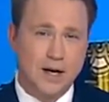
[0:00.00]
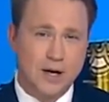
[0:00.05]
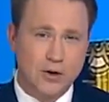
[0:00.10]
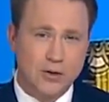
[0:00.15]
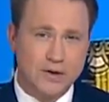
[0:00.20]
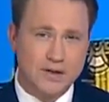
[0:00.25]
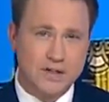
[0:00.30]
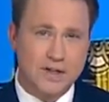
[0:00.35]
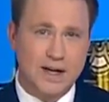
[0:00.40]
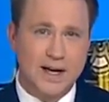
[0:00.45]

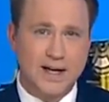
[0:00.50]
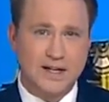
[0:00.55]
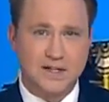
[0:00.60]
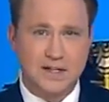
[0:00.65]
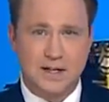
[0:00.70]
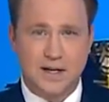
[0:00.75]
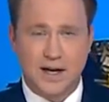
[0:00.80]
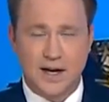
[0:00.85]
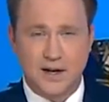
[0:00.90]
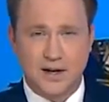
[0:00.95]
Krista has the
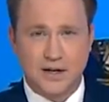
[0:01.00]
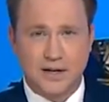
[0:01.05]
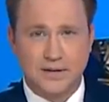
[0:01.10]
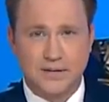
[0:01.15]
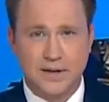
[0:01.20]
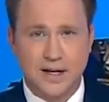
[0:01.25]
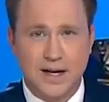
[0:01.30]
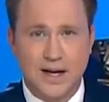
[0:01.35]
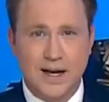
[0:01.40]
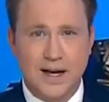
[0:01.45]
night off.
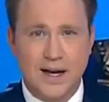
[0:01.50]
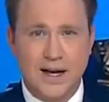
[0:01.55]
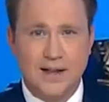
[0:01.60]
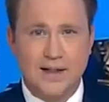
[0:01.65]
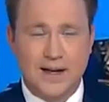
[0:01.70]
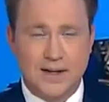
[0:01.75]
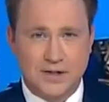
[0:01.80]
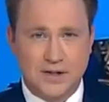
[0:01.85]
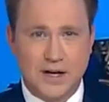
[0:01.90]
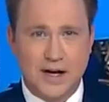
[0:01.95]

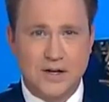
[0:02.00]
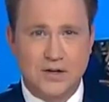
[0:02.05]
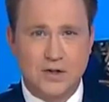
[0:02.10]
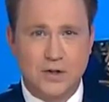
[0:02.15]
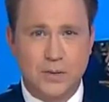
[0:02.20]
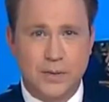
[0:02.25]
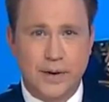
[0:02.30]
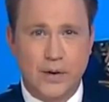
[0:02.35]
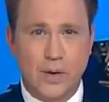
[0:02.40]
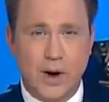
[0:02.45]
That change
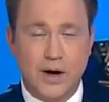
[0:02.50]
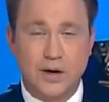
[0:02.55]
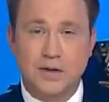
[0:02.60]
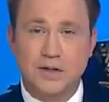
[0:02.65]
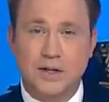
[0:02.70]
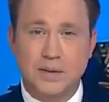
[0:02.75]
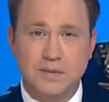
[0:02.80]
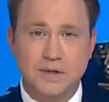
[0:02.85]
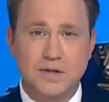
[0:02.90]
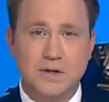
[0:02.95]
could require
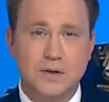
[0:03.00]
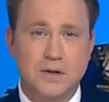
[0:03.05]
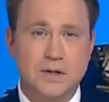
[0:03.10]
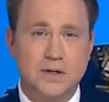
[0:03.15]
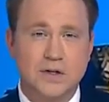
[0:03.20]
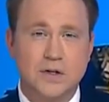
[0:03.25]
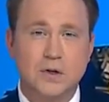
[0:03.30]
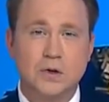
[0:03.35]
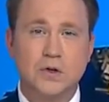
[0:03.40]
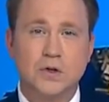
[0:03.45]
some
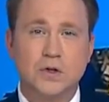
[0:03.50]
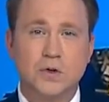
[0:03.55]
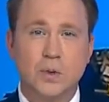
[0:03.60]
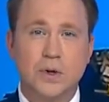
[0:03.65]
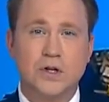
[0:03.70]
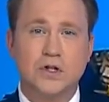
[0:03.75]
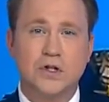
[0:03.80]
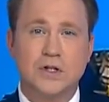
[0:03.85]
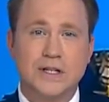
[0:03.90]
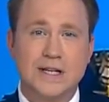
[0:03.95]
students to
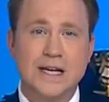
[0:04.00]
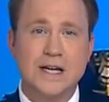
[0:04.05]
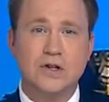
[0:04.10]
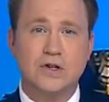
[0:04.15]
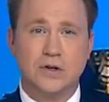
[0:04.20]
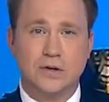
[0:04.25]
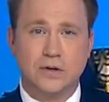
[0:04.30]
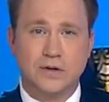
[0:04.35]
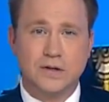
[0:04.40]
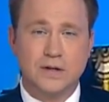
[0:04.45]
switch
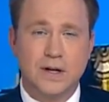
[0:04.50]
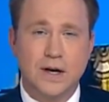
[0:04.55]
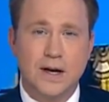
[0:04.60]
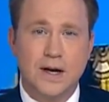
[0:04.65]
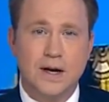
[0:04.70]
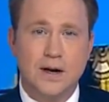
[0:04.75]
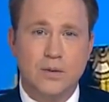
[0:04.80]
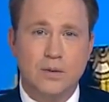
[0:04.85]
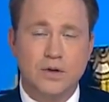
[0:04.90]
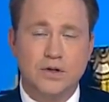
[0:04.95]
teachers
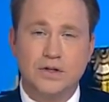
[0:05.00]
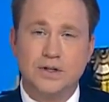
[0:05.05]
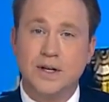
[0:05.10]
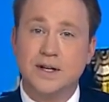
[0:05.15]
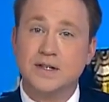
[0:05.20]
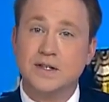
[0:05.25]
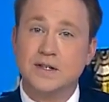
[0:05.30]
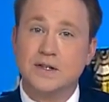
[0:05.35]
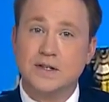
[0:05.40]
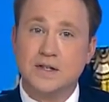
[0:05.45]
which
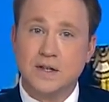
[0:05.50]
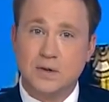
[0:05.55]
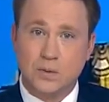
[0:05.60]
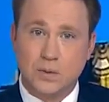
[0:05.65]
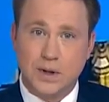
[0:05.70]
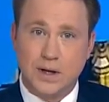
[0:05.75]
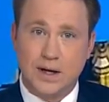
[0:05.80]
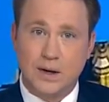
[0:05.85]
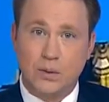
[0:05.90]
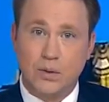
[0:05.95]
doesn't sit
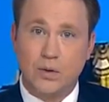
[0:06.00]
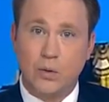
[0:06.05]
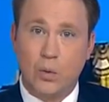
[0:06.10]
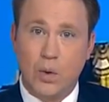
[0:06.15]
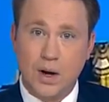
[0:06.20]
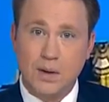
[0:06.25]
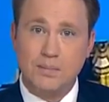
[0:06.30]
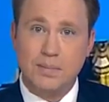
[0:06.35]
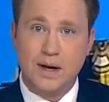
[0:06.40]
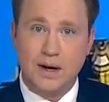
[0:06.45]
well with
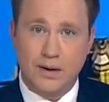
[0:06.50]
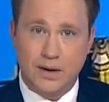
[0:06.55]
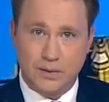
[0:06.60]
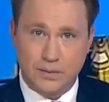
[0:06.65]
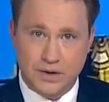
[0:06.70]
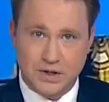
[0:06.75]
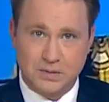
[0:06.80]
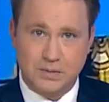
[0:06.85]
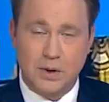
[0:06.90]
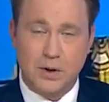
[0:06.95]
one parent
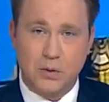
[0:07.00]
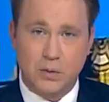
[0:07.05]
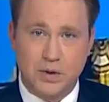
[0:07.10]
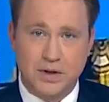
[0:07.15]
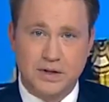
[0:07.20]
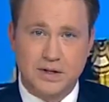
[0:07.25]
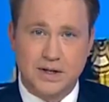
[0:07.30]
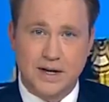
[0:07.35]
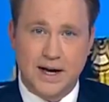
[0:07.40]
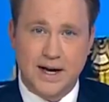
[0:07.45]
we spoke with
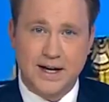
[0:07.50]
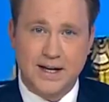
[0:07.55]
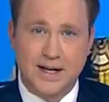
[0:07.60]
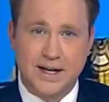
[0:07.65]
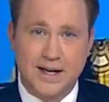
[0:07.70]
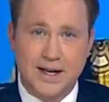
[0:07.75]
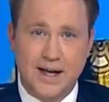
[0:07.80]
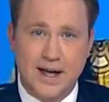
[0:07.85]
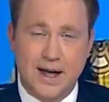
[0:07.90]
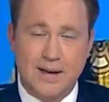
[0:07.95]
tonight.
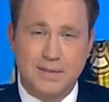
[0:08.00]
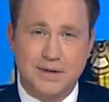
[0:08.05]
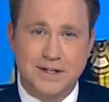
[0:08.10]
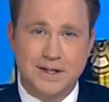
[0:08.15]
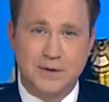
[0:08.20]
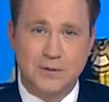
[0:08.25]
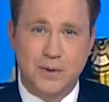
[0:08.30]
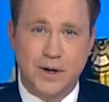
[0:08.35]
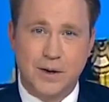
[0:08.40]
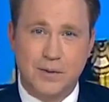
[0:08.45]

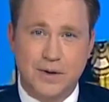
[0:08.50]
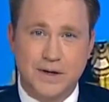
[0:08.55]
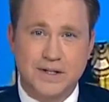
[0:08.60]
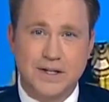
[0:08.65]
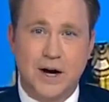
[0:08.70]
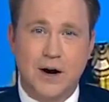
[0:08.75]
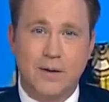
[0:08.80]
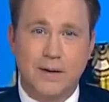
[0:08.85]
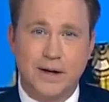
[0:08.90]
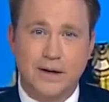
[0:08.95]
ABC 21's
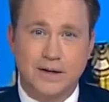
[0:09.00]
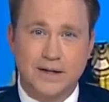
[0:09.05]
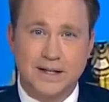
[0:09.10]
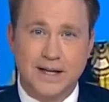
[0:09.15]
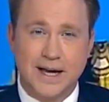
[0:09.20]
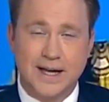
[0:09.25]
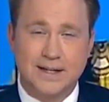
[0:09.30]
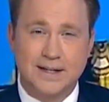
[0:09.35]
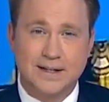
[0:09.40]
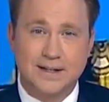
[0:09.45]
Ariel
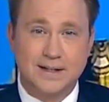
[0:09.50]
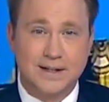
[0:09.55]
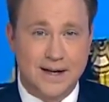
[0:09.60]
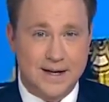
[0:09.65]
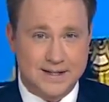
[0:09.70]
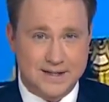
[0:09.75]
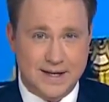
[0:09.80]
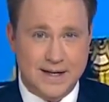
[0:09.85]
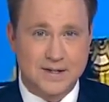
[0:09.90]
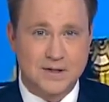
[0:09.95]
Cadet
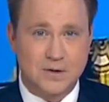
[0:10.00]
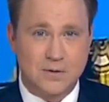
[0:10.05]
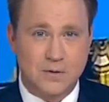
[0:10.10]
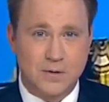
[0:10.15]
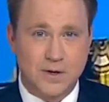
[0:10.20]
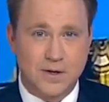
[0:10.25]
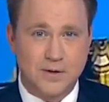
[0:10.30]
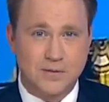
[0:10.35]
has that story.